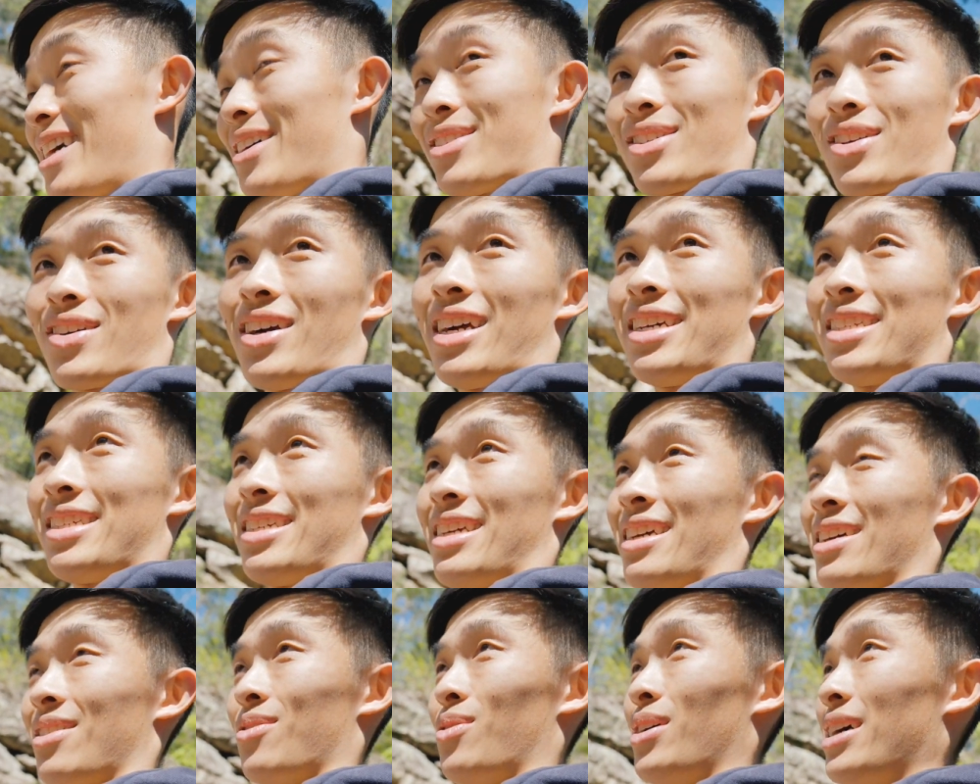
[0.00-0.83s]
that was
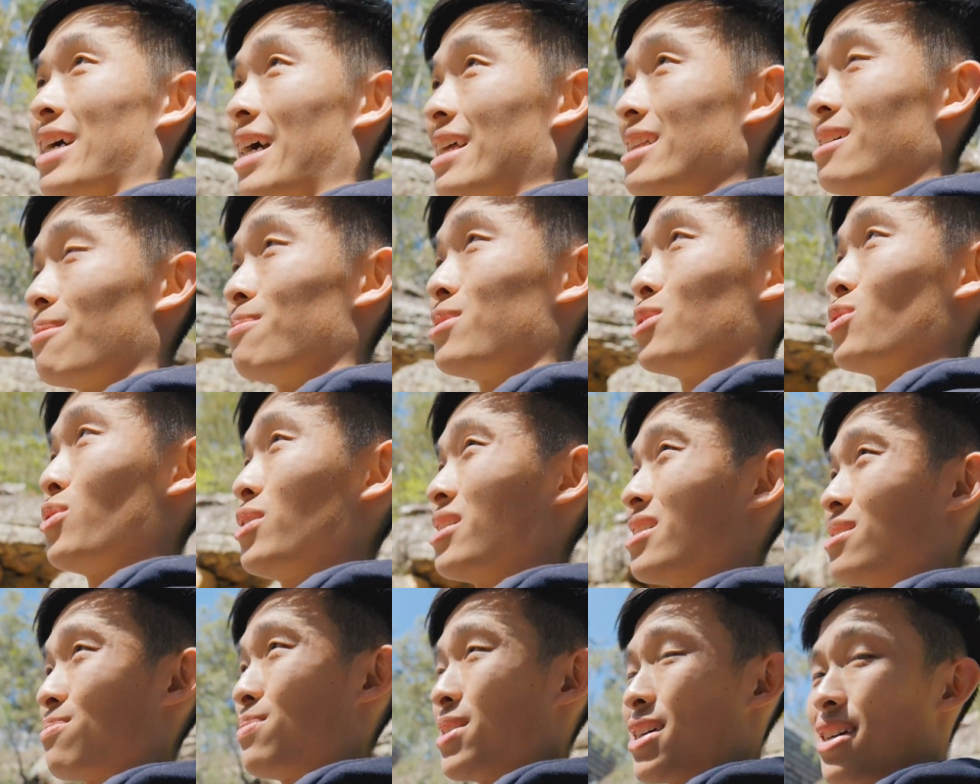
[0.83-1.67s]
crazy. What I ended up
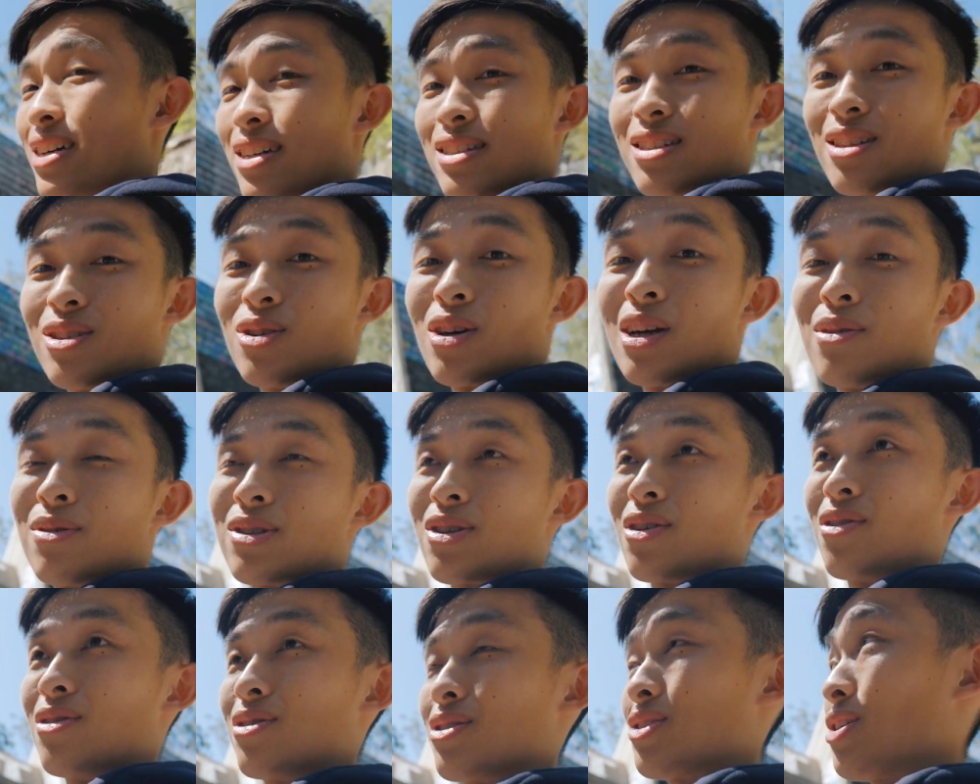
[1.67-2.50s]
doing is, because the drone
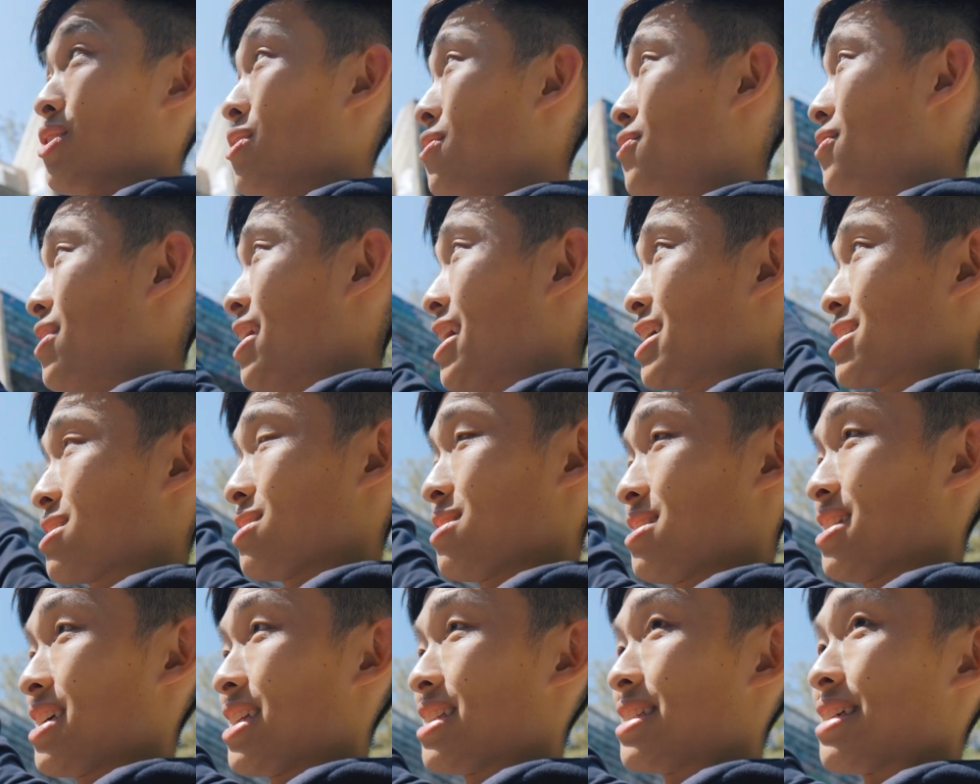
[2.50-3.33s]
was going so fast
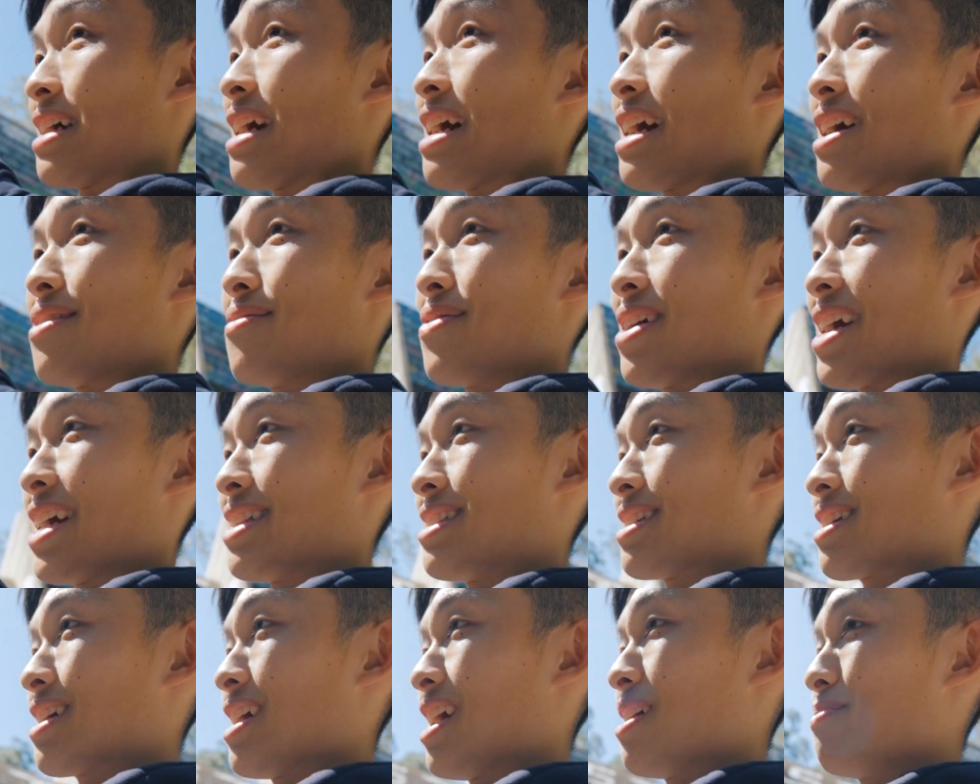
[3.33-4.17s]
in the dive, I
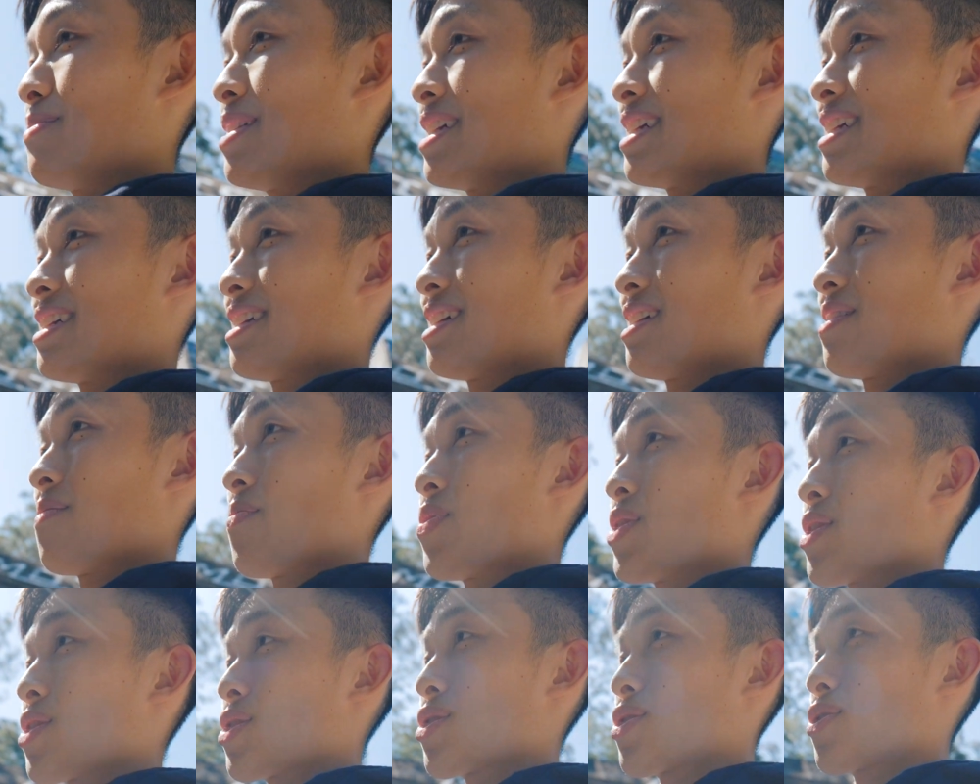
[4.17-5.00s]
had to come here,
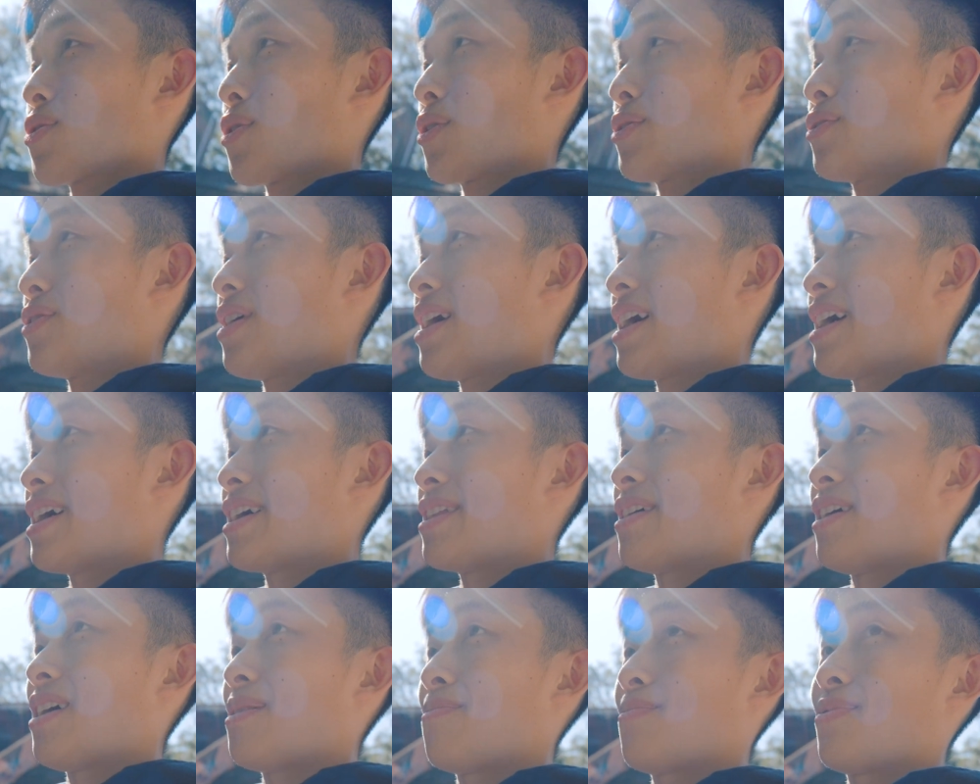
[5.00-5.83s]
throttle
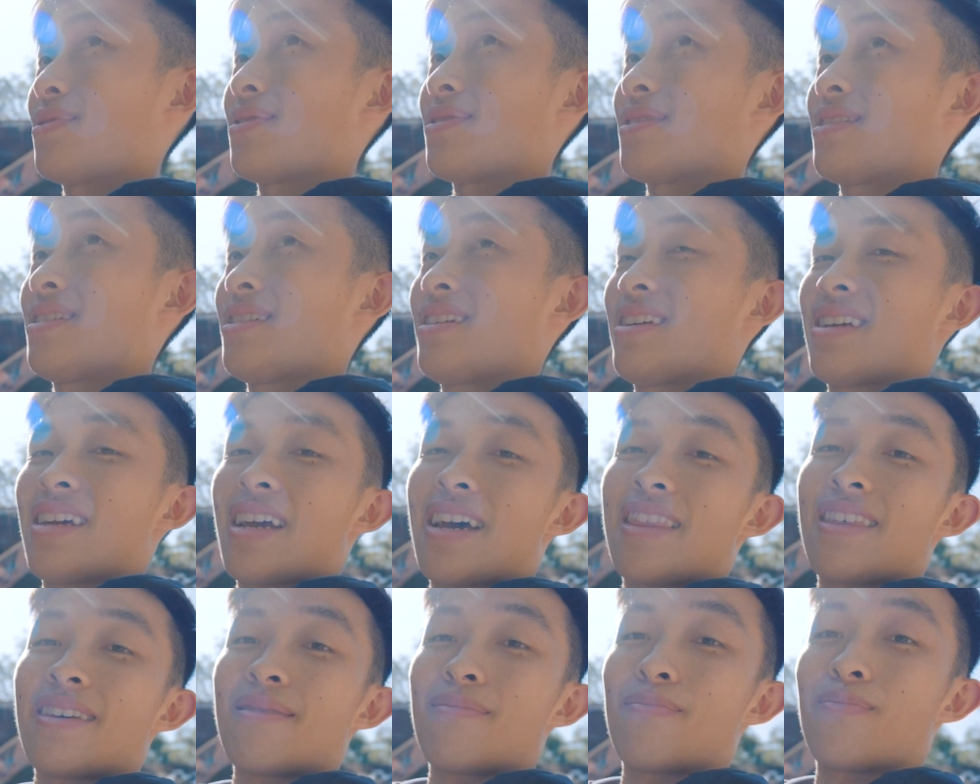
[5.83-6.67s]
hard up,
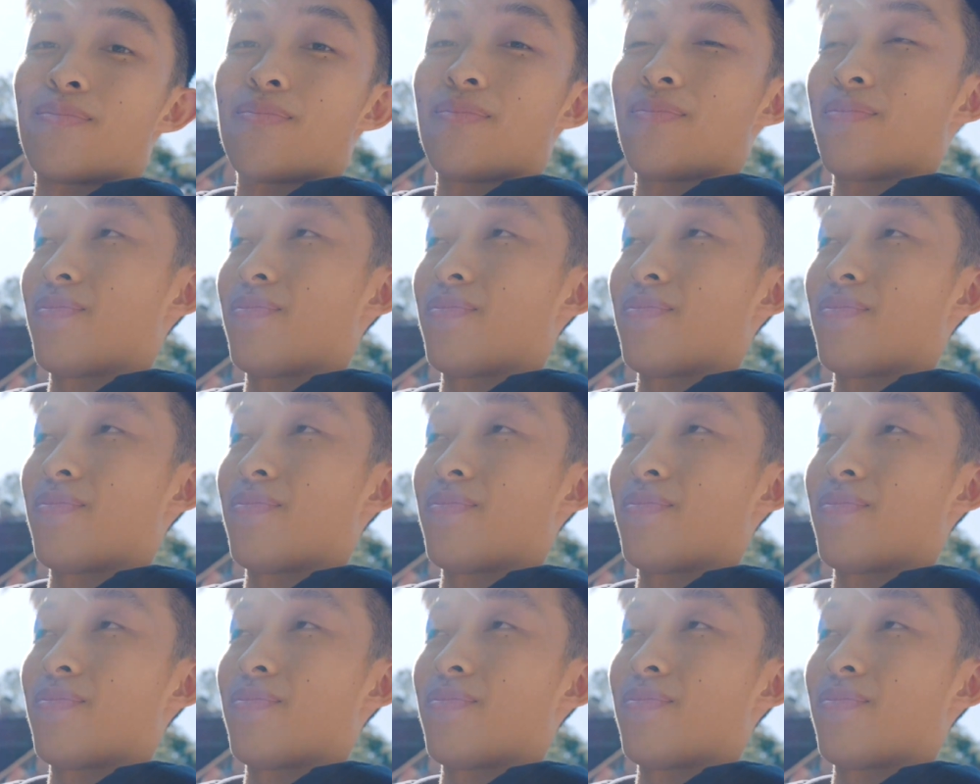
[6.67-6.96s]
and then